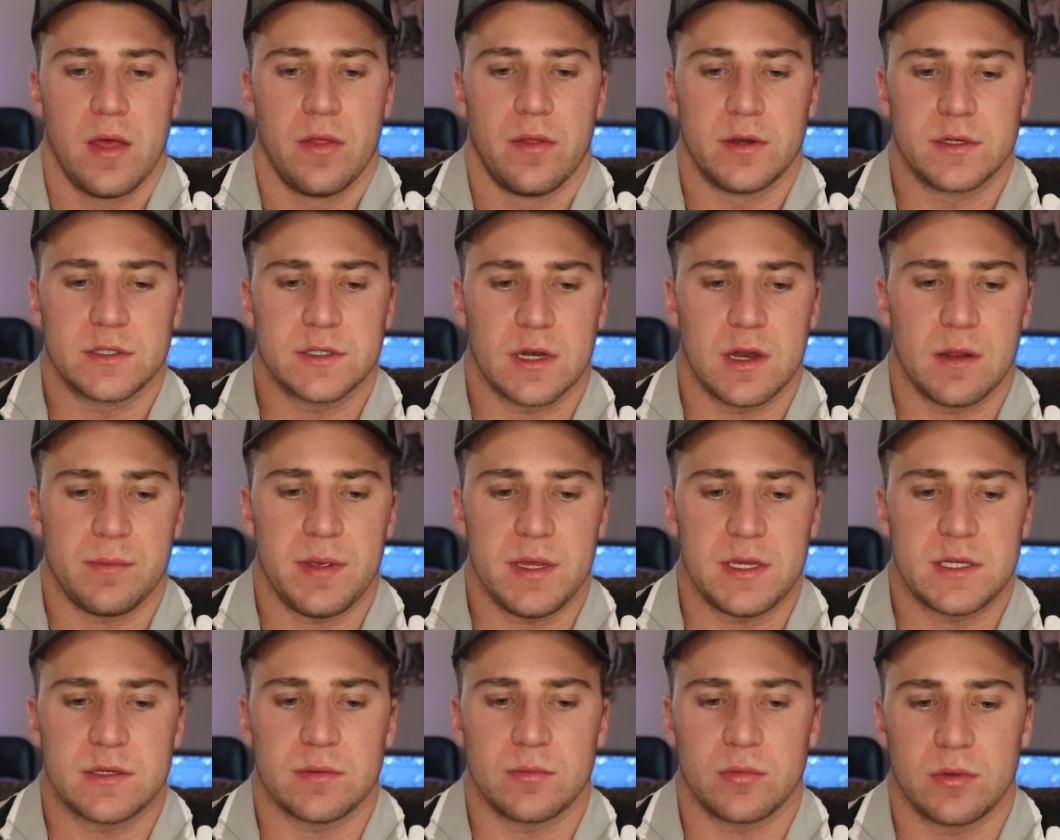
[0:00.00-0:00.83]
There's going to
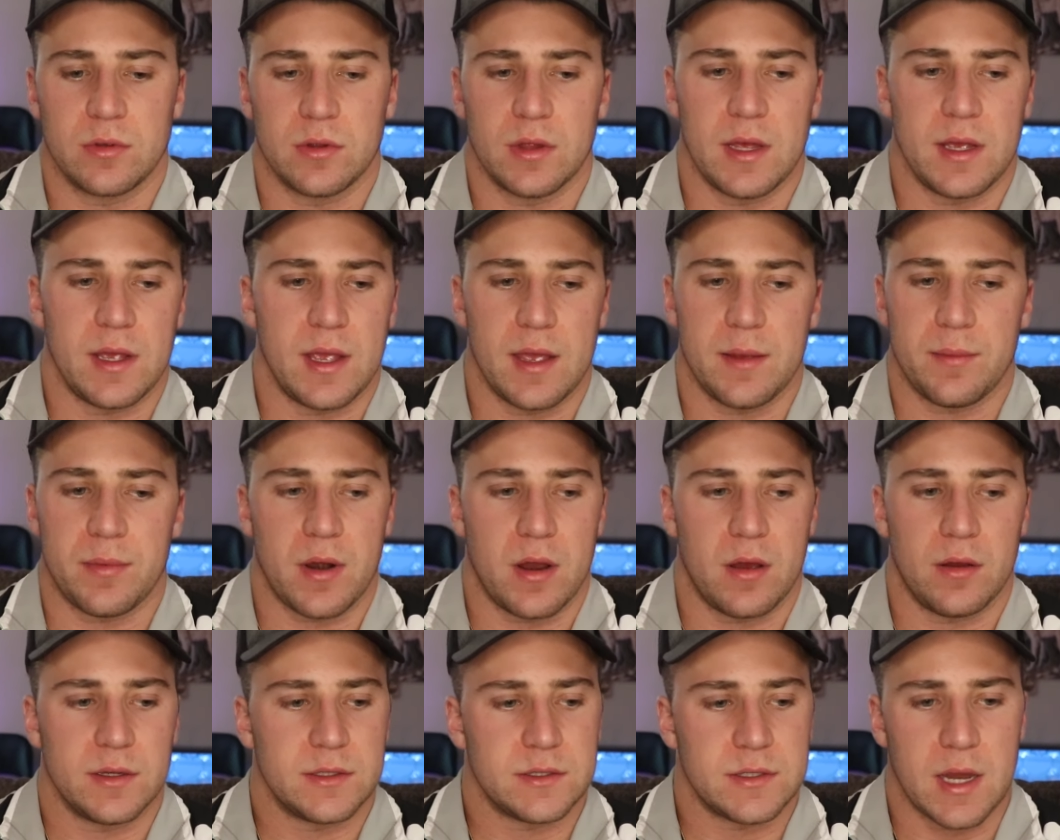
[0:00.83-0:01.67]
be some,
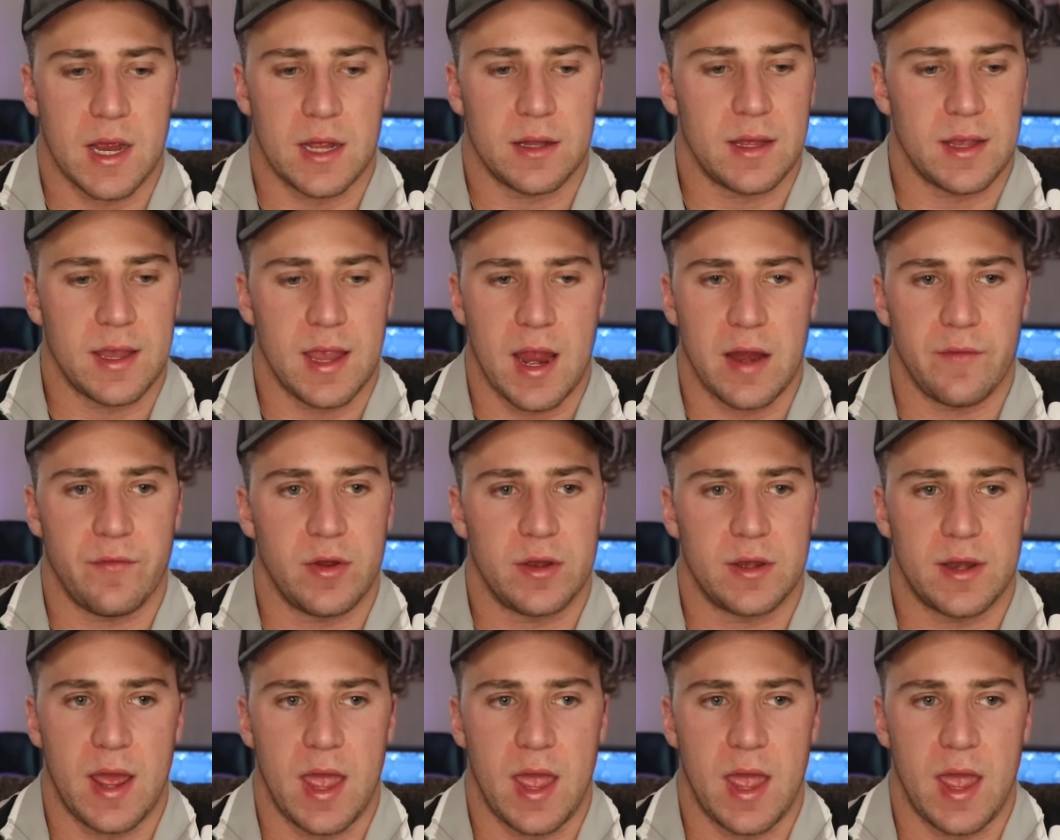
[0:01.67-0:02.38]
bro, it's not like every